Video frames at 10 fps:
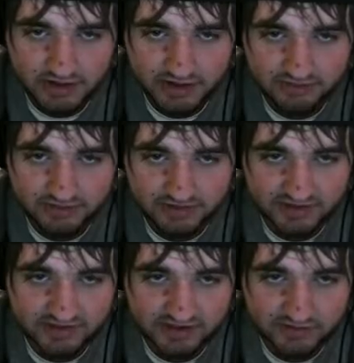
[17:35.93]
If
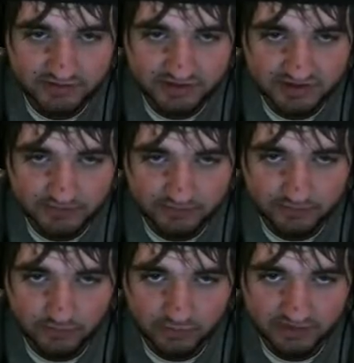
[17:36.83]
this gives us a
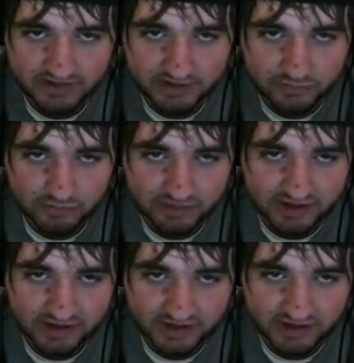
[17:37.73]
forest temple
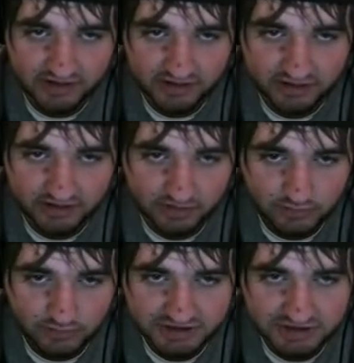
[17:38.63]
key,
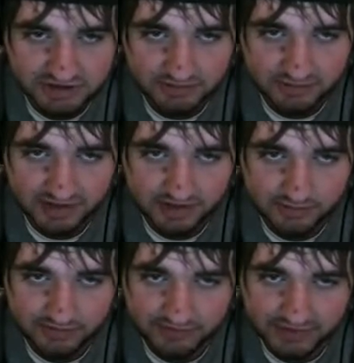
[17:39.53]
we should be
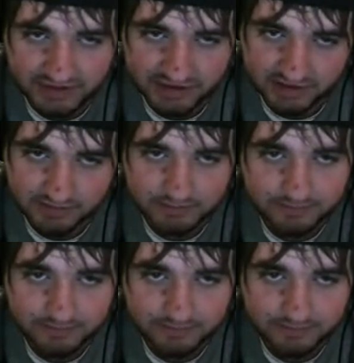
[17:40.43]
able to finish it up.